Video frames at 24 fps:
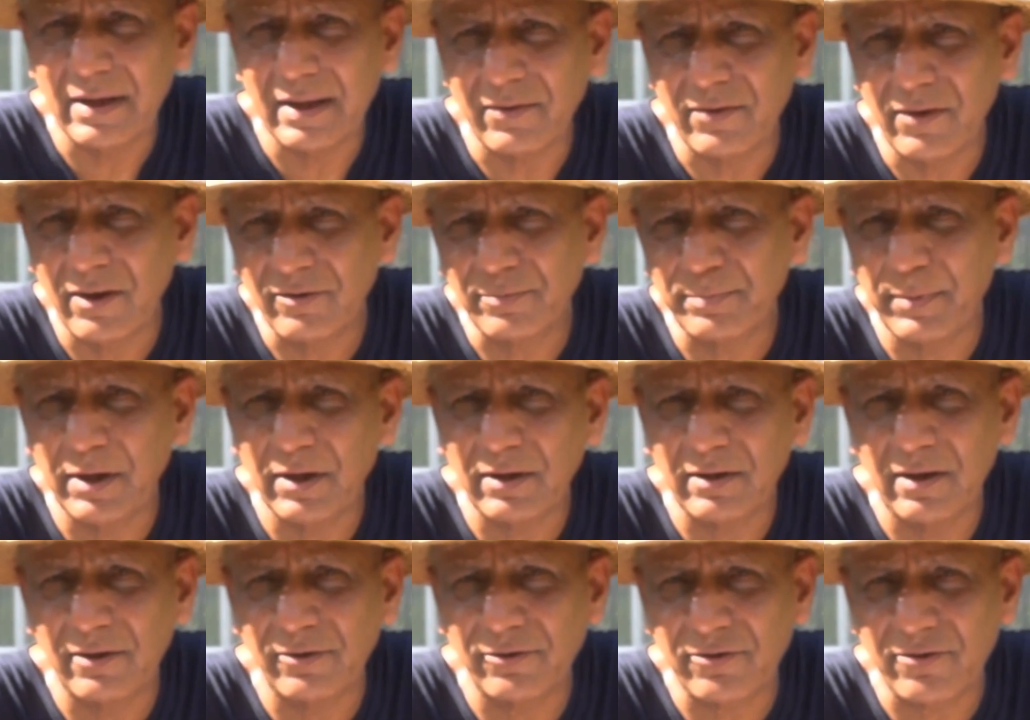This
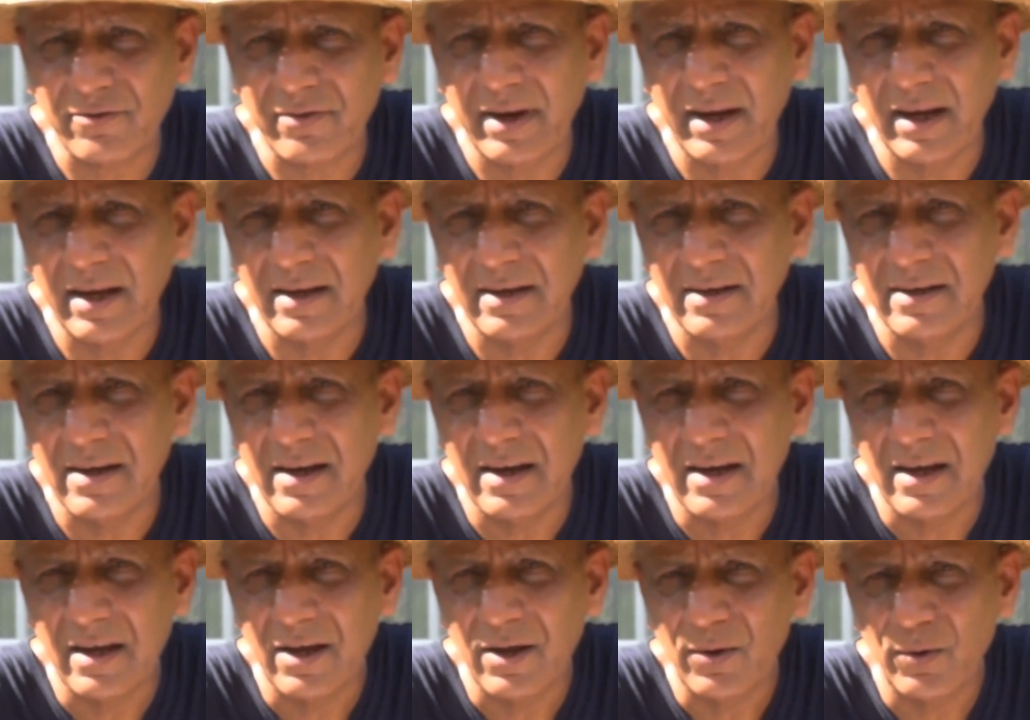particular strain
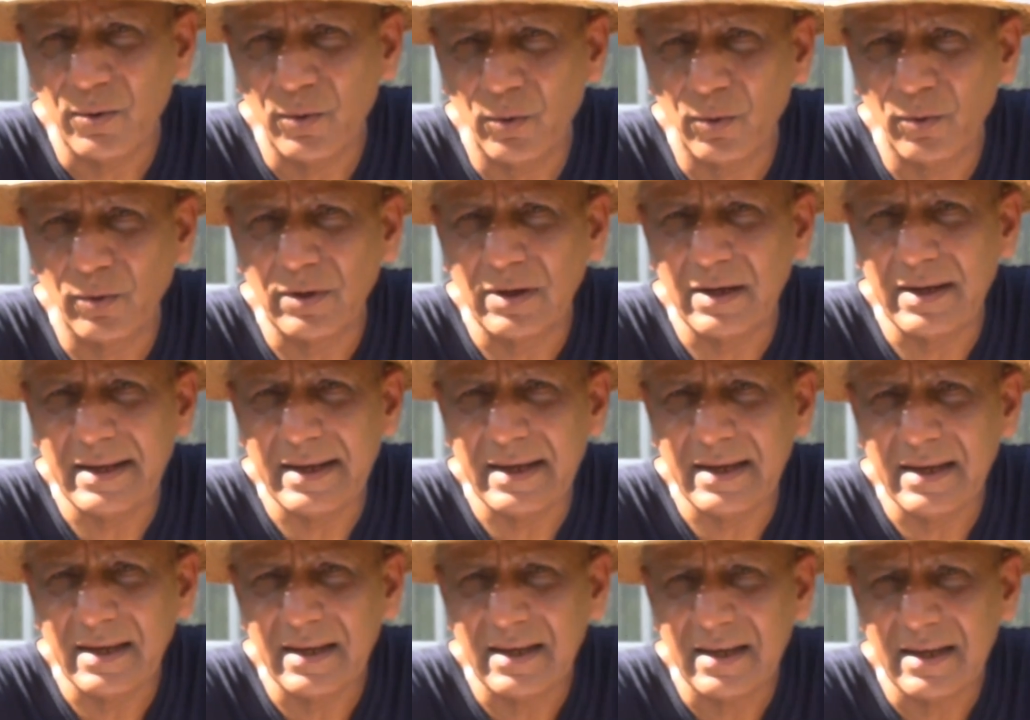
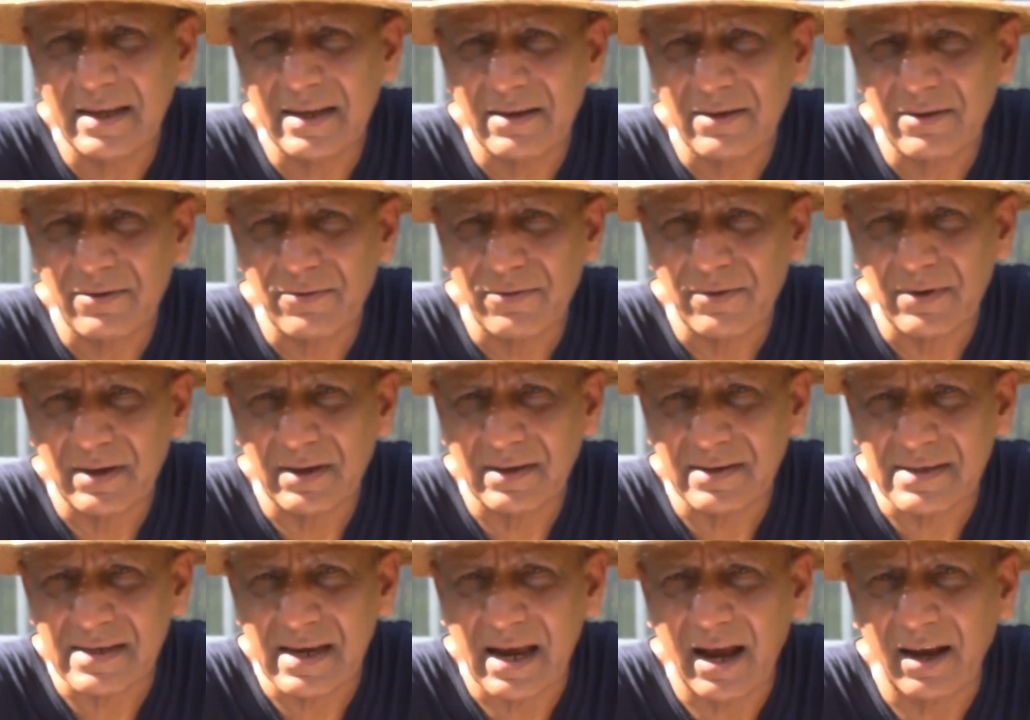only
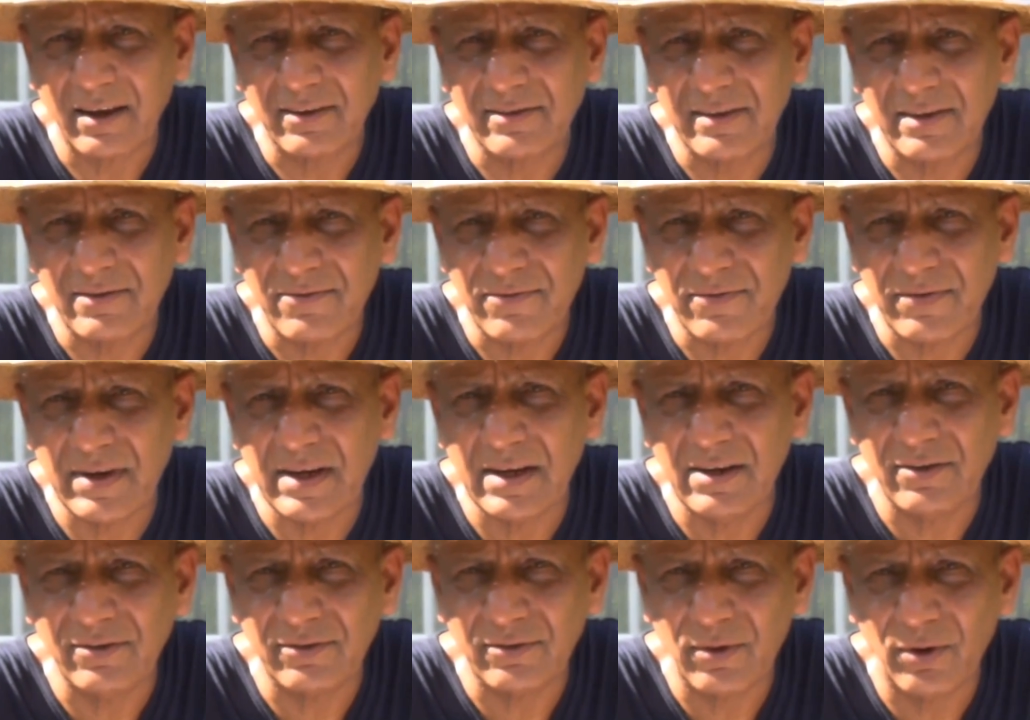attacks and
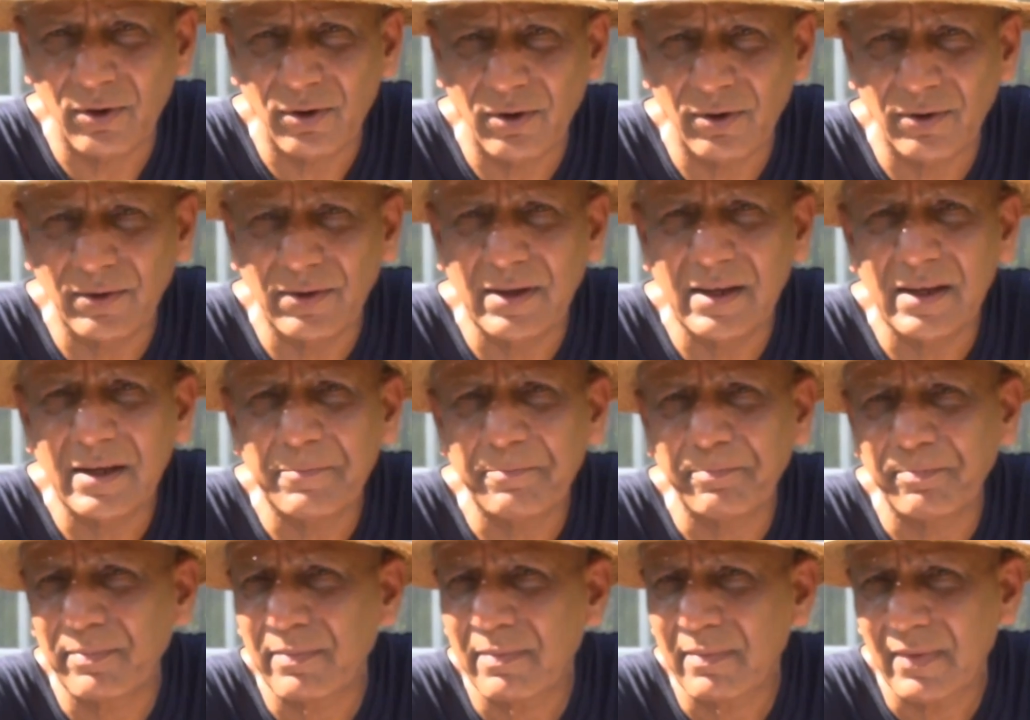feeds on
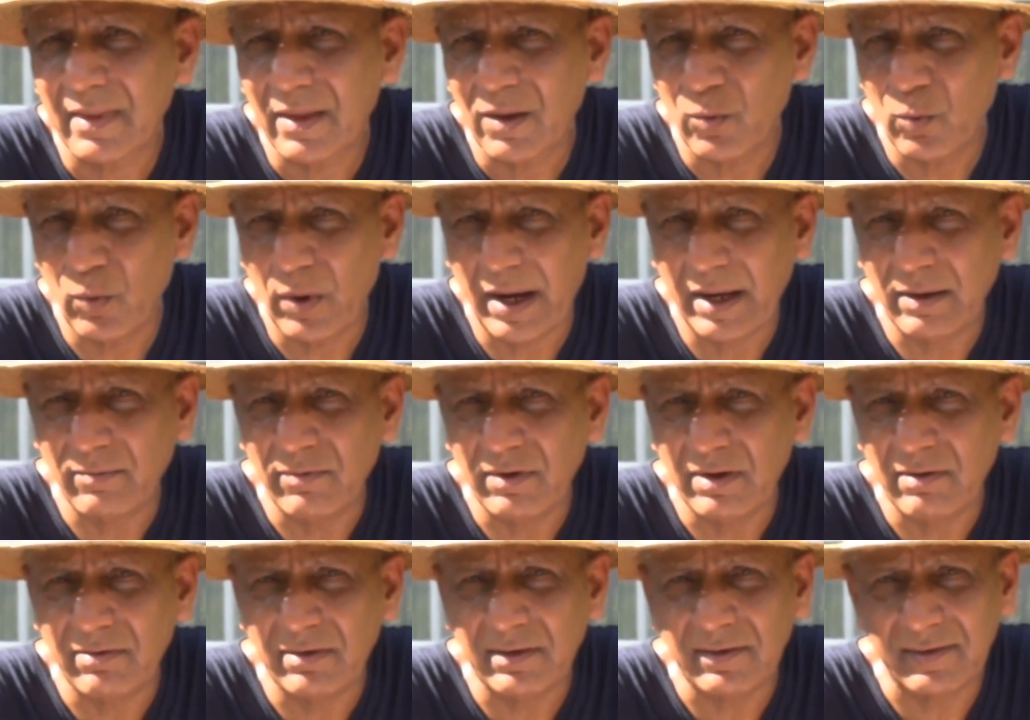vine
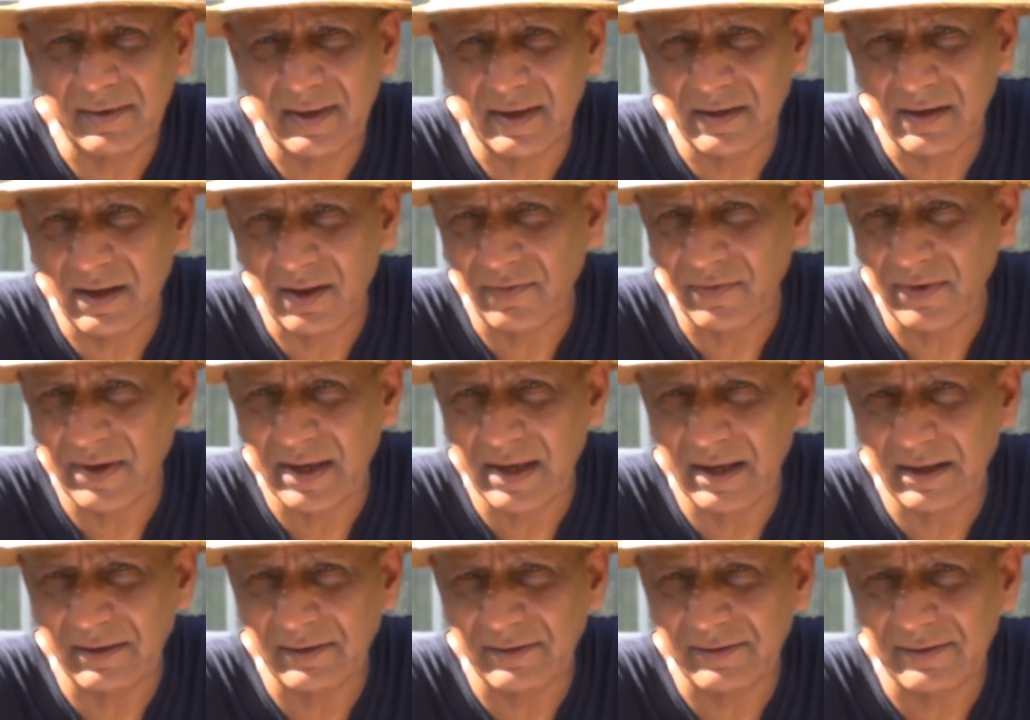weevils and
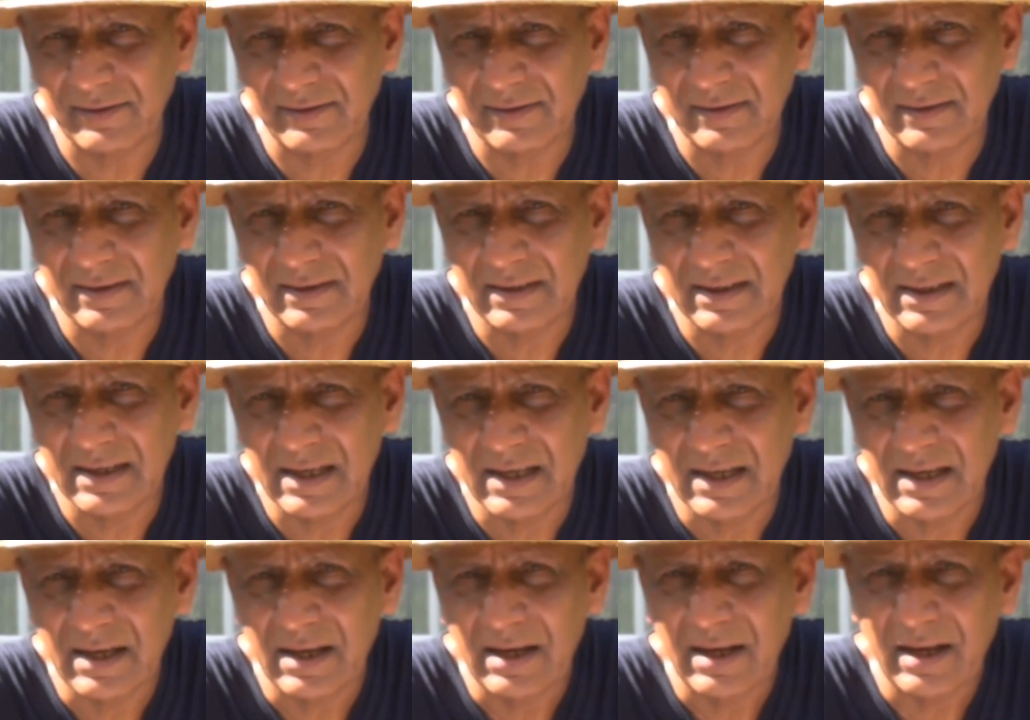nothing else.
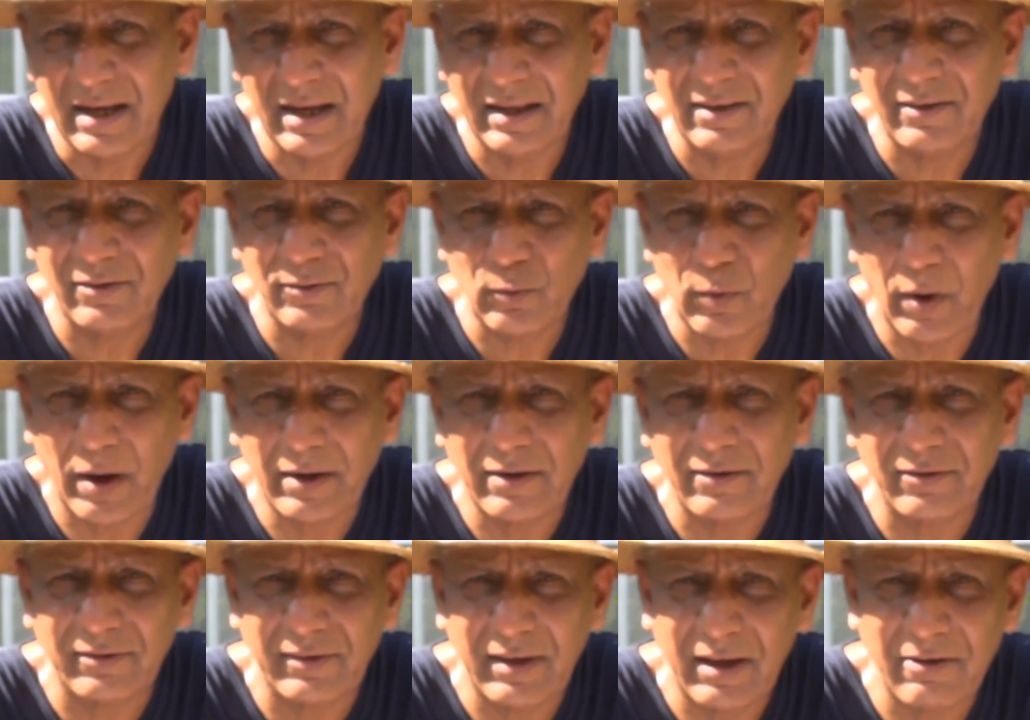It is
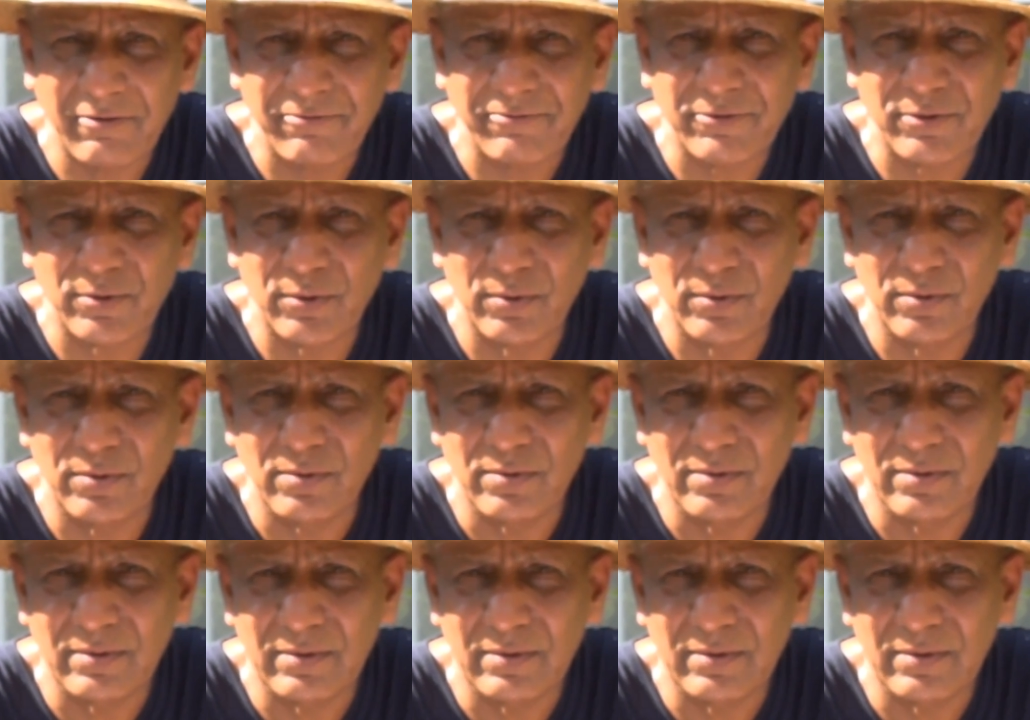quite safe to